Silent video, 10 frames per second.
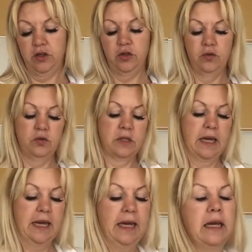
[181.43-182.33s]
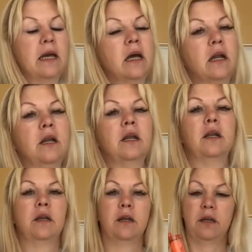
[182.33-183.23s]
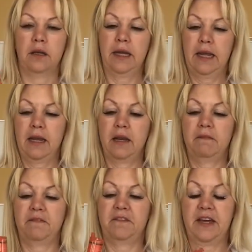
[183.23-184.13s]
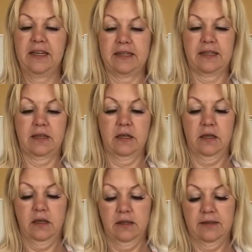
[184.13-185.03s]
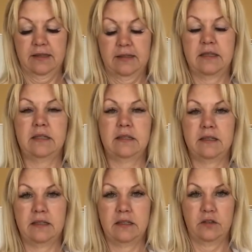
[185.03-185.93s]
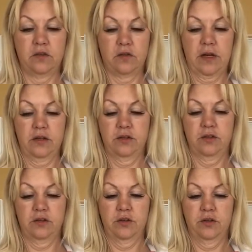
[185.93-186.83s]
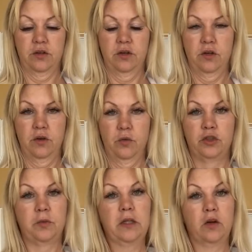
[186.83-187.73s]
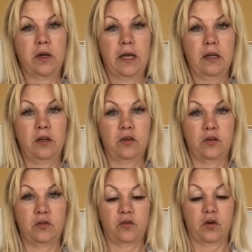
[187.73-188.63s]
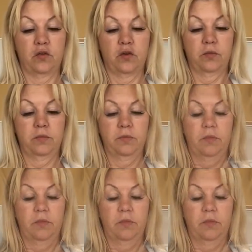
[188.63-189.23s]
use a ENFit 60cc syringe, which will be located in your storeroom.